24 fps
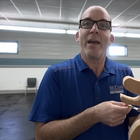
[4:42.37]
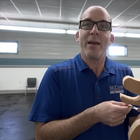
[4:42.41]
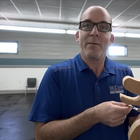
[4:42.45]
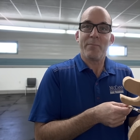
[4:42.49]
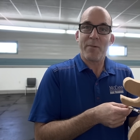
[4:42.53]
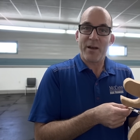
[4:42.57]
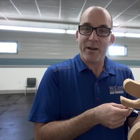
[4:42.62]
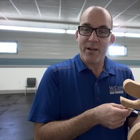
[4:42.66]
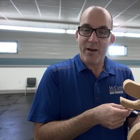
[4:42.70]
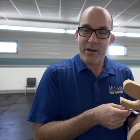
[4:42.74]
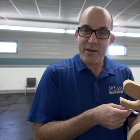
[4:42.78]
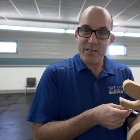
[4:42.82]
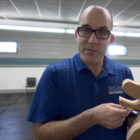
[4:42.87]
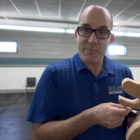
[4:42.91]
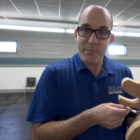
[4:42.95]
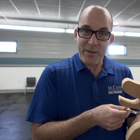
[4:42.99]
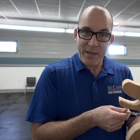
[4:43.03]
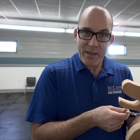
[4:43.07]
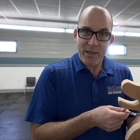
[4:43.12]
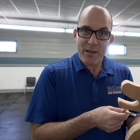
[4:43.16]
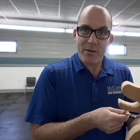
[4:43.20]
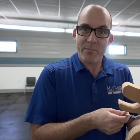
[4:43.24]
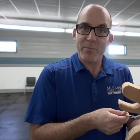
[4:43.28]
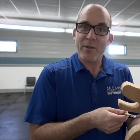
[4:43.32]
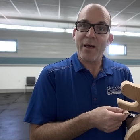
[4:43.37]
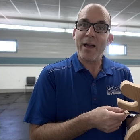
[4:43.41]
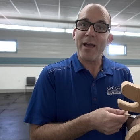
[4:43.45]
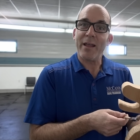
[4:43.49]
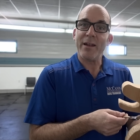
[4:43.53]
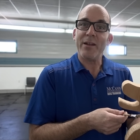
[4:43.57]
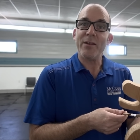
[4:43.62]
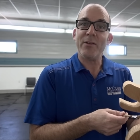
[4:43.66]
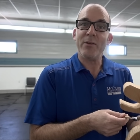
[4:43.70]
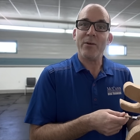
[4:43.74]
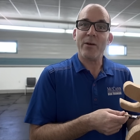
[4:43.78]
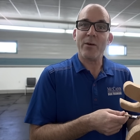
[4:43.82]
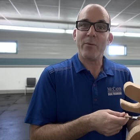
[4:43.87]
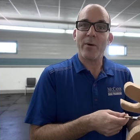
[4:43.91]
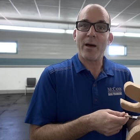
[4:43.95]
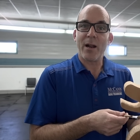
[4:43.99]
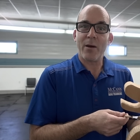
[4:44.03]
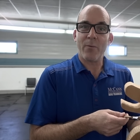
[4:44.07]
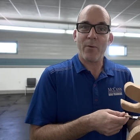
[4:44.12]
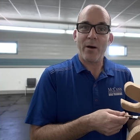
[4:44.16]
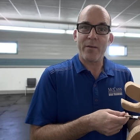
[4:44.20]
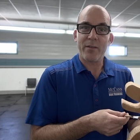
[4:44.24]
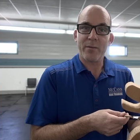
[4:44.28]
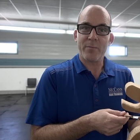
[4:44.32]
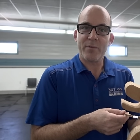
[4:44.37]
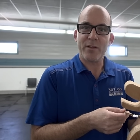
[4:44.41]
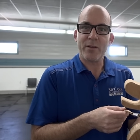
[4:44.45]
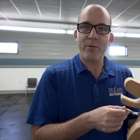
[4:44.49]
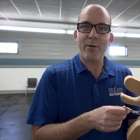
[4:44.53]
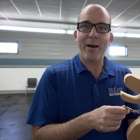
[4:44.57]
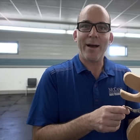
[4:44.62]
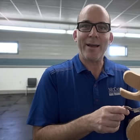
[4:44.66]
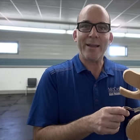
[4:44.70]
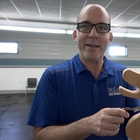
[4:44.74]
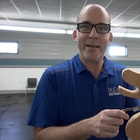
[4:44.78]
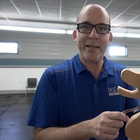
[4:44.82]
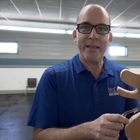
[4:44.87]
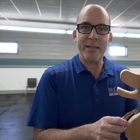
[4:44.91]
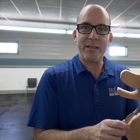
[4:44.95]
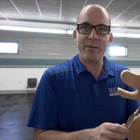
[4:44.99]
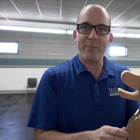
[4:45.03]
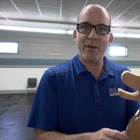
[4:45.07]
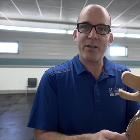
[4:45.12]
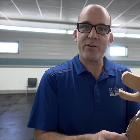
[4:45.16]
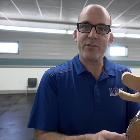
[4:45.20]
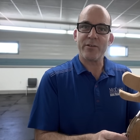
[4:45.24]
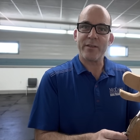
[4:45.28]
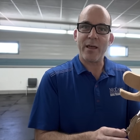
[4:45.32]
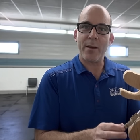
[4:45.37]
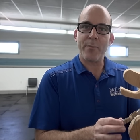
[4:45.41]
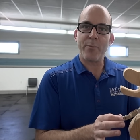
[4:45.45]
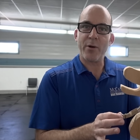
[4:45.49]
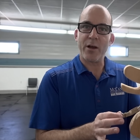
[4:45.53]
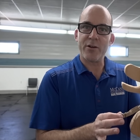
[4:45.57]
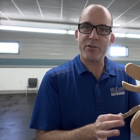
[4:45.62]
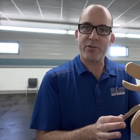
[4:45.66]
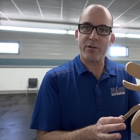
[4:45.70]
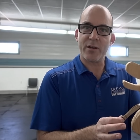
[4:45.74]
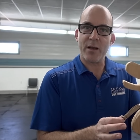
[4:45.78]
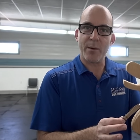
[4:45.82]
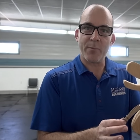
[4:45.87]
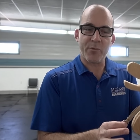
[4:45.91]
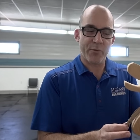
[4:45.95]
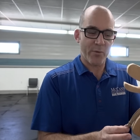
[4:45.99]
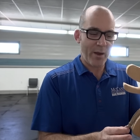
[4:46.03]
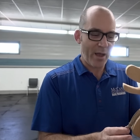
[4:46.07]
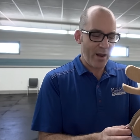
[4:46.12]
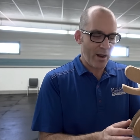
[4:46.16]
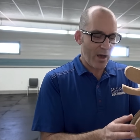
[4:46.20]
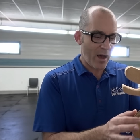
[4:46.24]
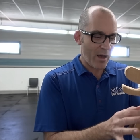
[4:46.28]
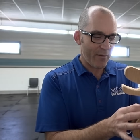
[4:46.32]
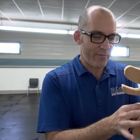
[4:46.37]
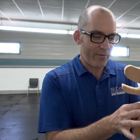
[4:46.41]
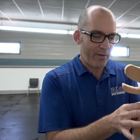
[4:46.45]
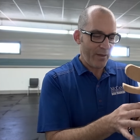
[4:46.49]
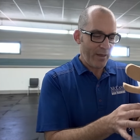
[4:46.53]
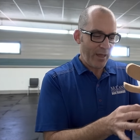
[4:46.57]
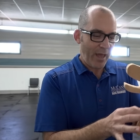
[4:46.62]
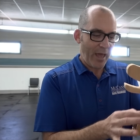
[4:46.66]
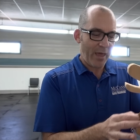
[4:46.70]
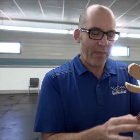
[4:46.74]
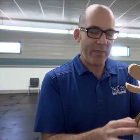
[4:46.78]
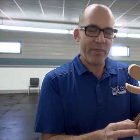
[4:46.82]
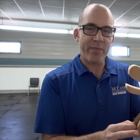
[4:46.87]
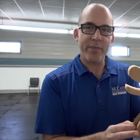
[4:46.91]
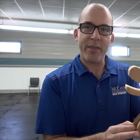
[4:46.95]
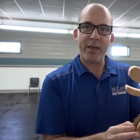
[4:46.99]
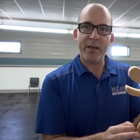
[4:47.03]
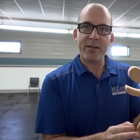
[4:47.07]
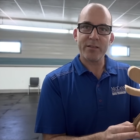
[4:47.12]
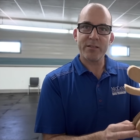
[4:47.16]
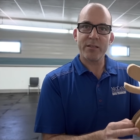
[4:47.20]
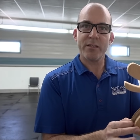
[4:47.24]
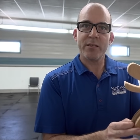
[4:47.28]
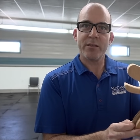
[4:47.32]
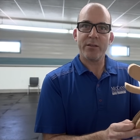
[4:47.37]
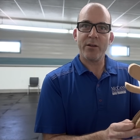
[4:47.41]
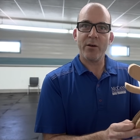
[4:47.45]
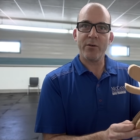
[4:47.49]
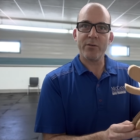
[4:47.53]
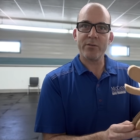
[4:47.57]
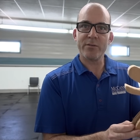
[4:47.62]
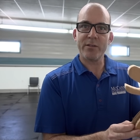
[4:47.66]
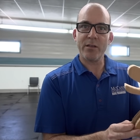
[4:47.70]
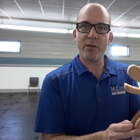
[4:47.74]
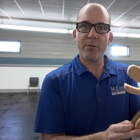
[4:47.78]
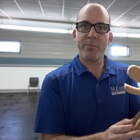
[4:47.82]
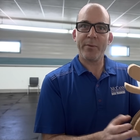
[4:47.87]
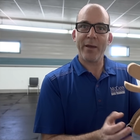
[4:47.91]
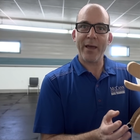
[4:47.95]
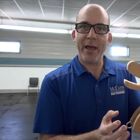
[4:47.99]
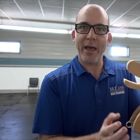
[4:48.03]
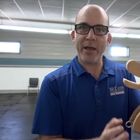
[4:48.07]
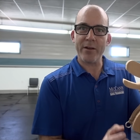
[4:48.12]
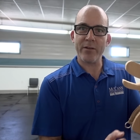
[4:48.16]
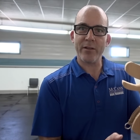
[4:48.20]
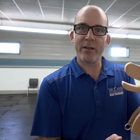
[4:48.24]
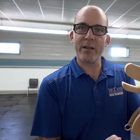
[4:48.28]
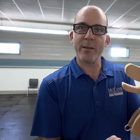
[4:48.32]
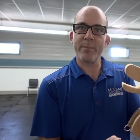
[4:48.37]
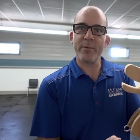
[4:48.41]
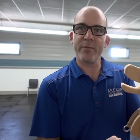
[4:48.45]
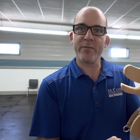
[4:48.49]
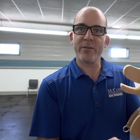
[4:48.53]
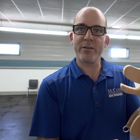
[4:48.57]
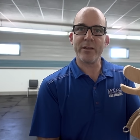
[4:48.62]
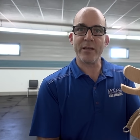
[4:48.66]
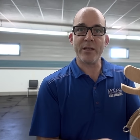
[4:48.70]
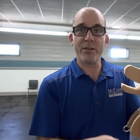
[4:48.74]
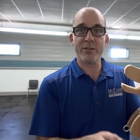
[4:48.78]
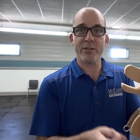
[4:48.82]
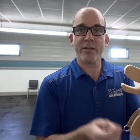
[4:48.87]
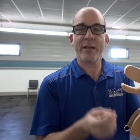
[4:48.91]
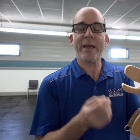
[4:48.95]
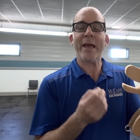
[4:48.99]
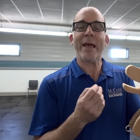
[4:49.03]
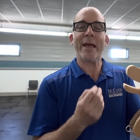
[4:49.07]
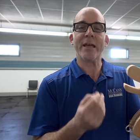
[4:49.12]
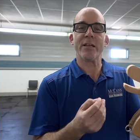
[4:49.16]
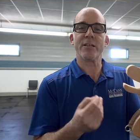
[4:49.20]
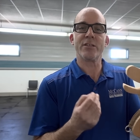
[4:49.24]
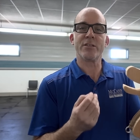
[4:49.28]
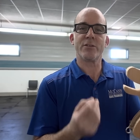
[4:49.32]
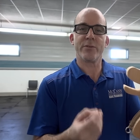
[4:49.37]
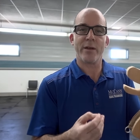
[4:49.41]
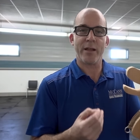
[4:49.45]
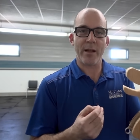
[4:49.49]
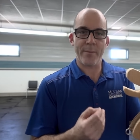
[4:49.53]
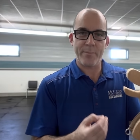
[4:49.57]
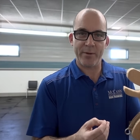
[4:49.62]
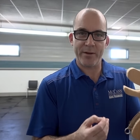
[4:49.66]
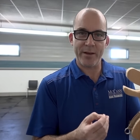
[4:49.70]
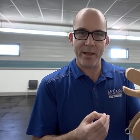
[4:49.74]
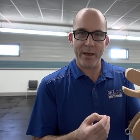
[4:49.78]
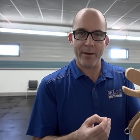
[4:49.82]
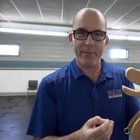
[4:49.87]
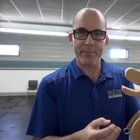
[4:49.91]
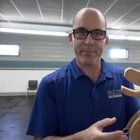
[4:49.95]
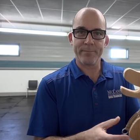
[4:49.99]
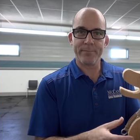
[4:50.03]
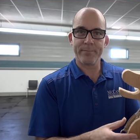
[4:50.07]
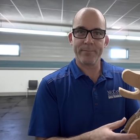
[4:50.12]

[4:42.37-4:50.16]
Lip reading: my dog is being compliant and doing what I want them to, I need to make sure that pressure comes right off, and this nose loop and the clip of your leash hangs straight up and down.